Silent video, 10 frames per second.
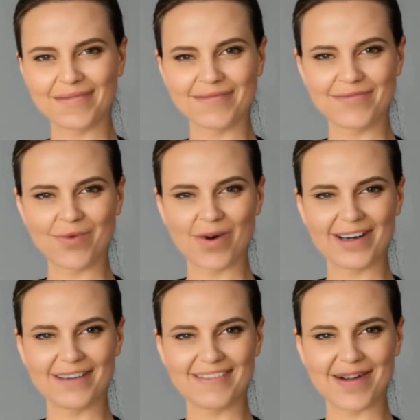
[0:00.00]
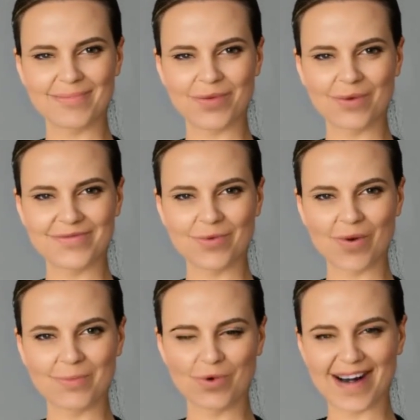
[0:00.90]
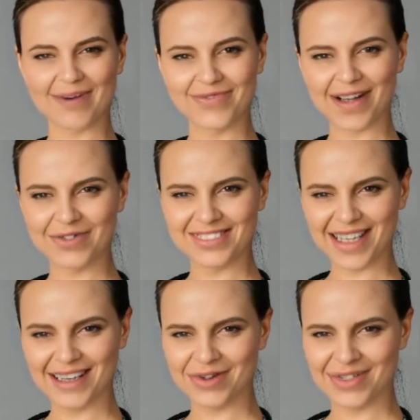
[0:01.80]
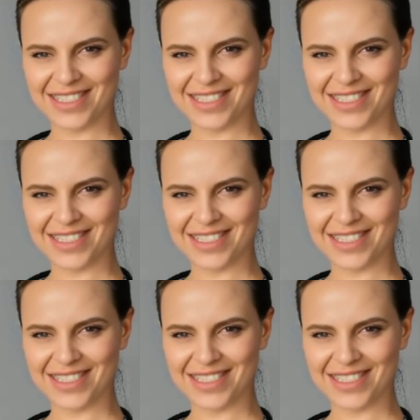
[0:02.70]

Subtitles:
4. Improved global healthcare standards.